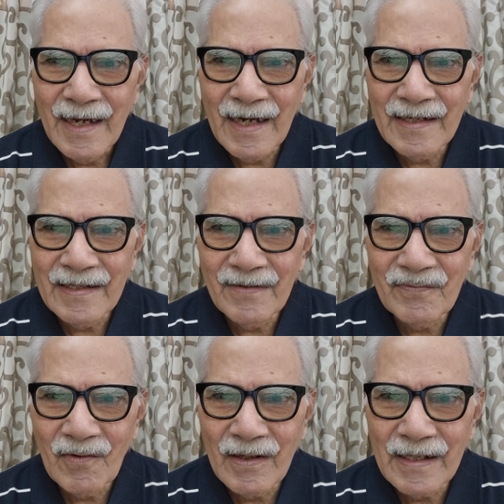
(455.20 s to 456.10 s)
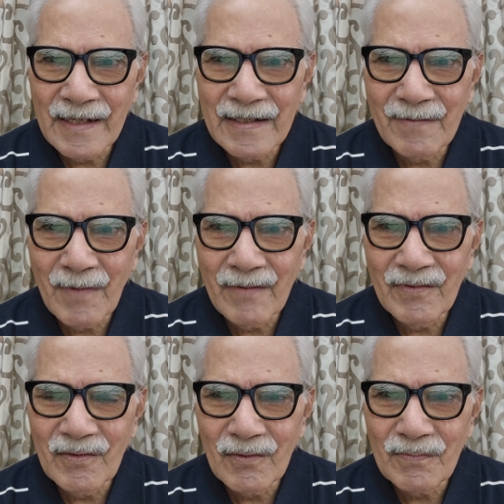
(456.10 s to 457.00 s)
And if you are liking my
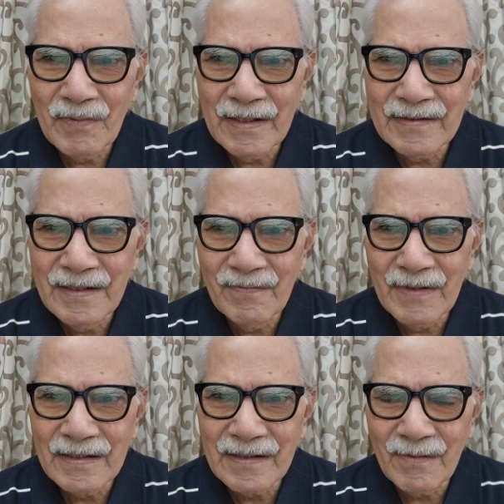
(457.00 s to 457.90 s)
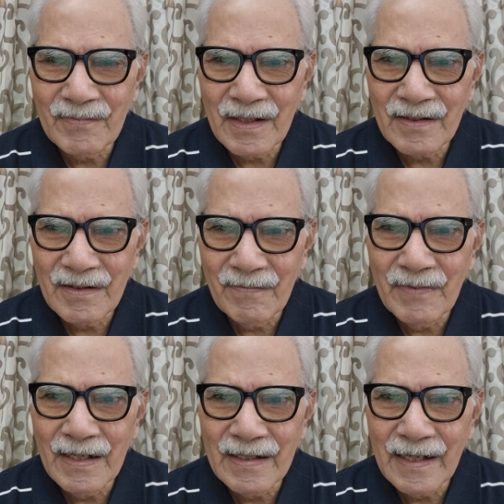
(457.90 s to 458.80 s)
videos, please give me a thumbs up, give
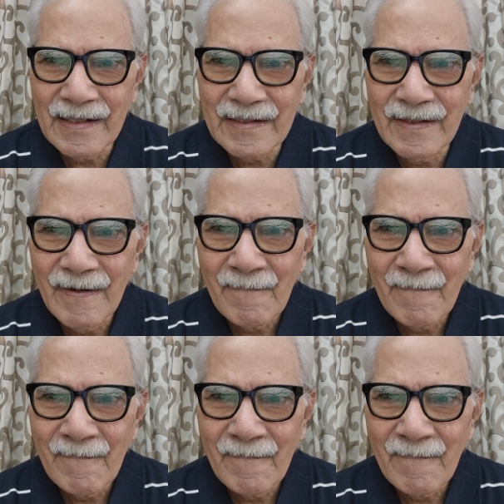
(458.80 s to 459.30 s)
me a like,